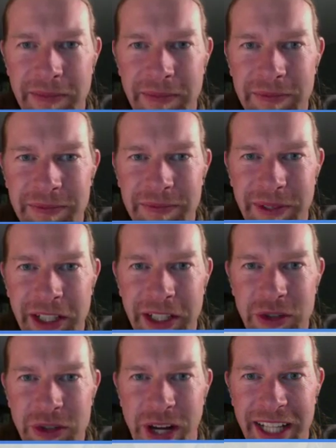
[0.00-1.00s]
like to
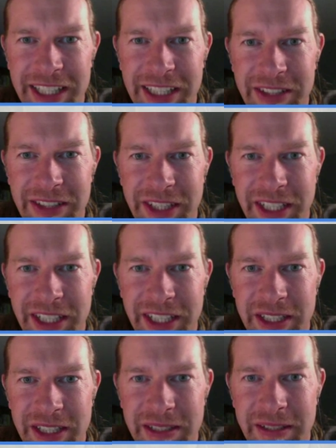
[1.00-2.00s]
try it. Sounds like it's
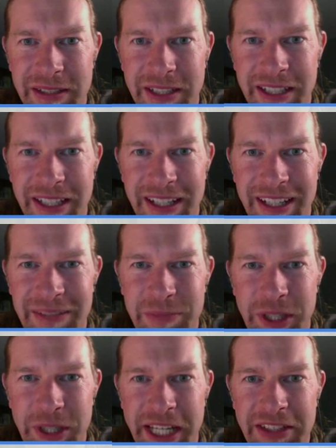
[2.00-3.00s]

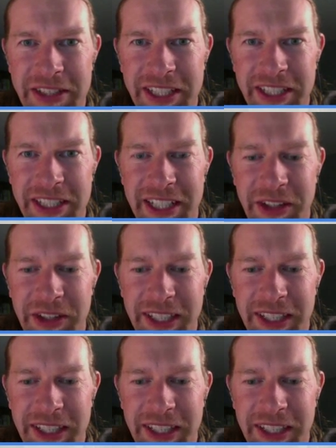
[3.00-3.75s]
pretty tasty and healthy and